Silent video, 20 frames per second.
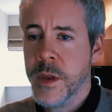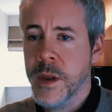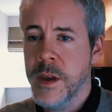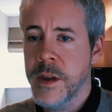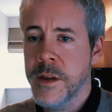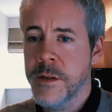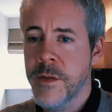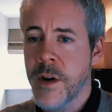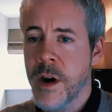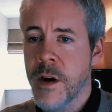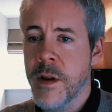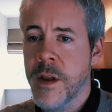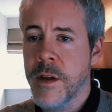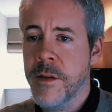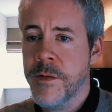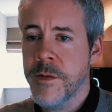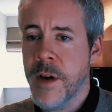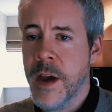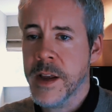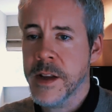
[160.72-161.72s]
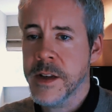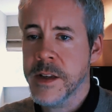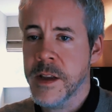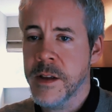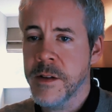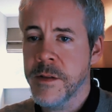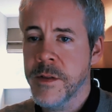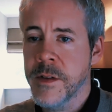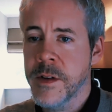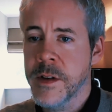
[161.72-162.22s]
is very
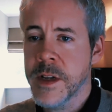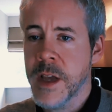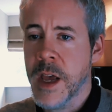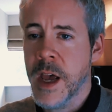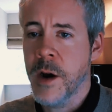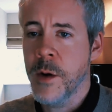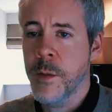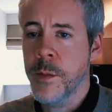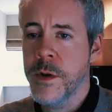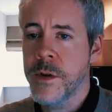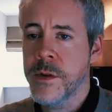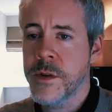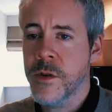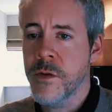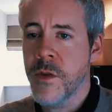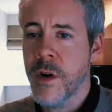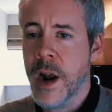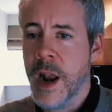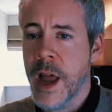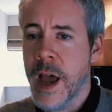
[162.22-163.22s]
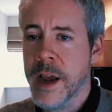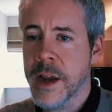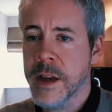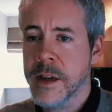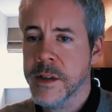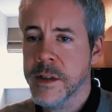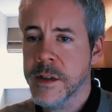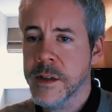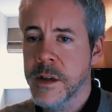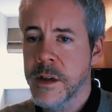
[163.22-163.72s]
effective to help you to
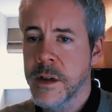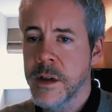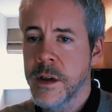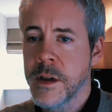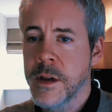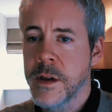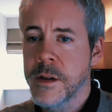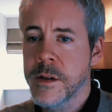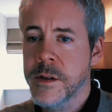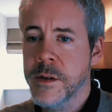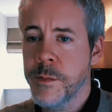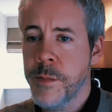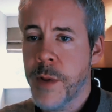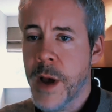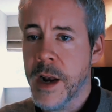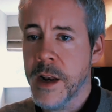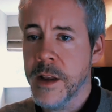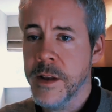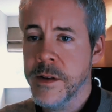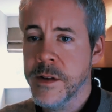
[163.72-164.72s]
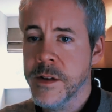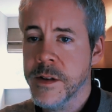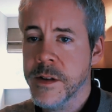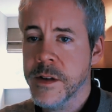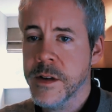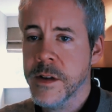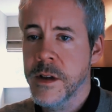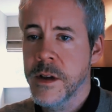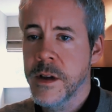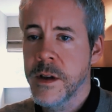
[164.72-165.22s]
relax, to
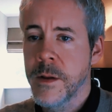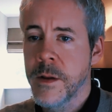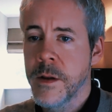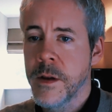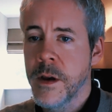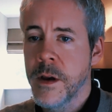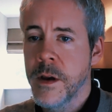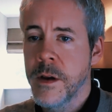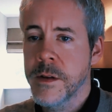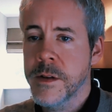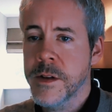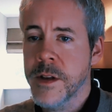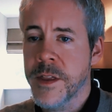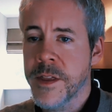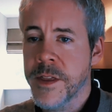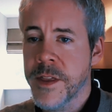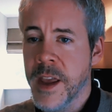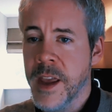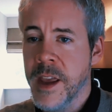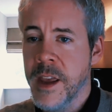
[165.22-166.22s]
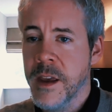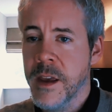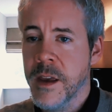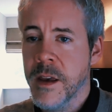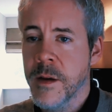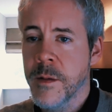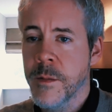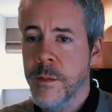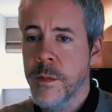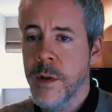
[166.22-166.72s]
balance, to
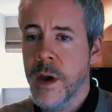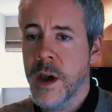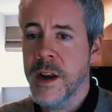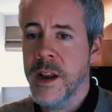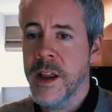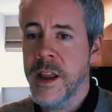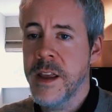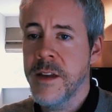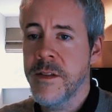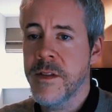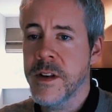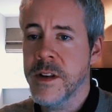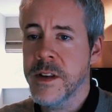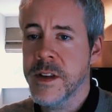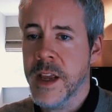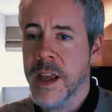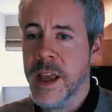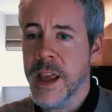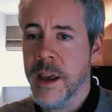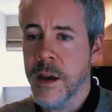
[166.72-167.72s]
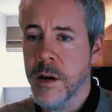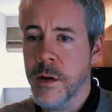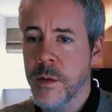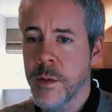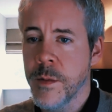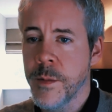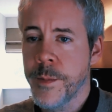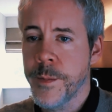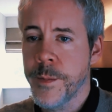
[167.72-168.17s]
think, and even to heal.